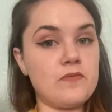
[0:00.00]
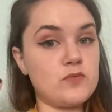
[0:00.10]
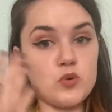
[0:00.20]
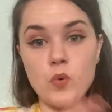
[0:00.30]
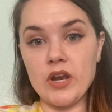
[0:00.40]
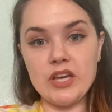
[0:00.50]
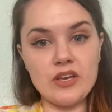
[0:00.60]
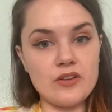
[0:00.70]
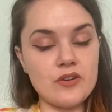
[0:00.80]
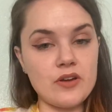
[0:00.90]

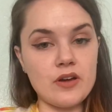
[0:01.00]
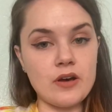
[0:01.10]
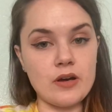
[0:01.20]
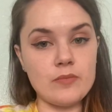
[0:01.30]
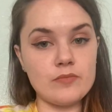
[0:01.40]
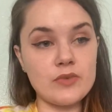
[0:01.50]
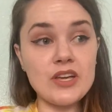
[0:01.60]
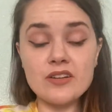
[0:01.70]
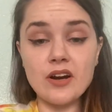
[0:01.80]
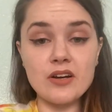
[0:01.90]
20
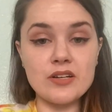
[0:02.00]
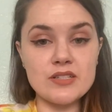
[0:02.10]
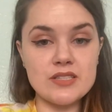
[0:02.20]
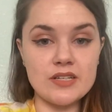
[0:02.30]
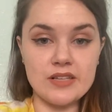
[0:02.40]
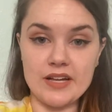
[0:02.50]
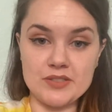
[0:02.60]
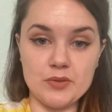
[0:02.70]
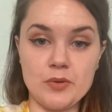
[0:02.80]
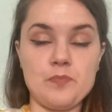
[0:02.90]
kindergartners in a
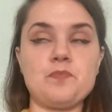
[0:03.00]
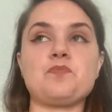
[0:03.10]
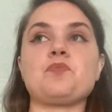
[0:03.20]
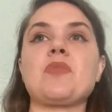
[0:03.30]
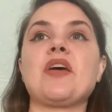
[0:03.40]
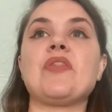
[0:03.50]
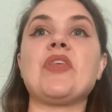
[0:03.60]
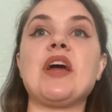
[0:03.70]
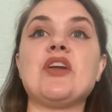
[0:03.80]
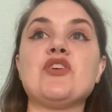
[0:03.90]
classroom,
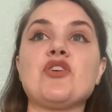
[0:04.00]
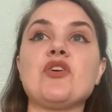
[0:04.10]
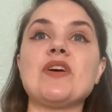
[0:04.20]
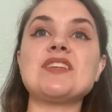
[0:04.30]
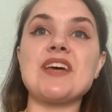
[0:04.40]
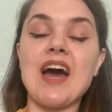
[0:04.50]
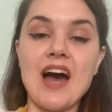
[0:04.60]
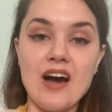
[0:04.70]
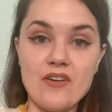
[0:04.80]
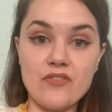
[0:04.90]
then you're going to
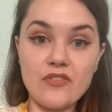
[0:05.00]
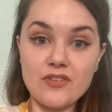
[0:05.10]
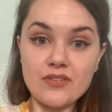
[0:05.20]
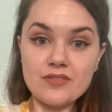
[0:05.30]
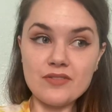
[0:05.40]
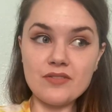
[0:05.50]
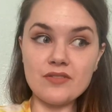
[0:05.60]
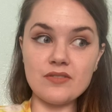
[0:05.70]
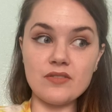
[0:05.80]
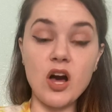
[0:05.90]
have
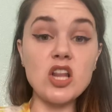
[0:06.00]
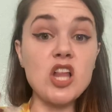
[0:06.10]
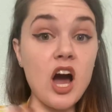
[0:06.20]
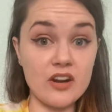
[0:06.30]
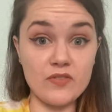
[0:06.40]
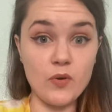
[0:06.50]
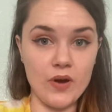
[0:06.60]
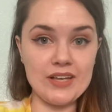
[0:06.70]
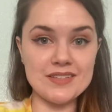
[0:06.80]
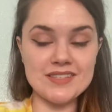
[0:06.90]
a lot of
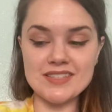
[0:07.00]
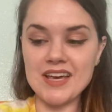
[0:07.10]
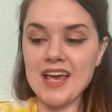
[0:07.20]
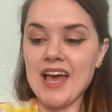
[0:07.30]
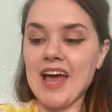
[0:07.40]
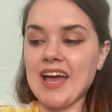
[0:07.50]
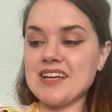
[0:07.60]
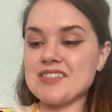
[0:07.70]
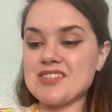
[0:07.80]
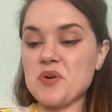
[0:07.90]
noise.
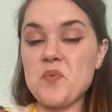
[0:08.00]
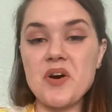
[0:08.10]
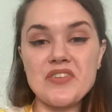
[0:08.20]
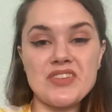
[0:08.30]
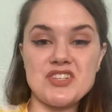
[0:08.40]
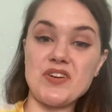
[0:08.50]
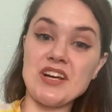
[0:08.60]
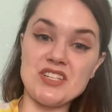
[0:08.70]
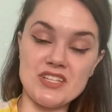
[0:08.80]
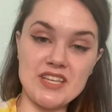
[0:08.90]
And so one of the
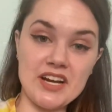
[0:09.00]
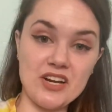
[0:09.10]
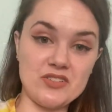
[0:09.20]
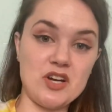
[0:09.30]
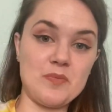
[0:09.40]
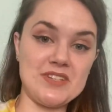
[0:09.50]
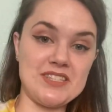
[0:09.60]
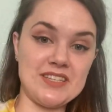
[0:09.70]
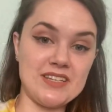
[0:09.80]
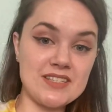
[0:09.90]
strategies that Carol
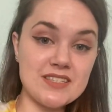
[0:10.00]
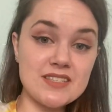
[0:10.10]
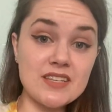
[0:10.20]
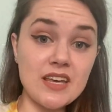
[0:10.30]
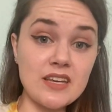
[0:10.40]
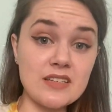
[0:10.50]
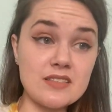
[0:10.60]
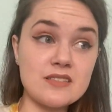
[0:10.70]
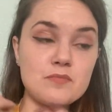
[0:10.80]
Tomlinson lists is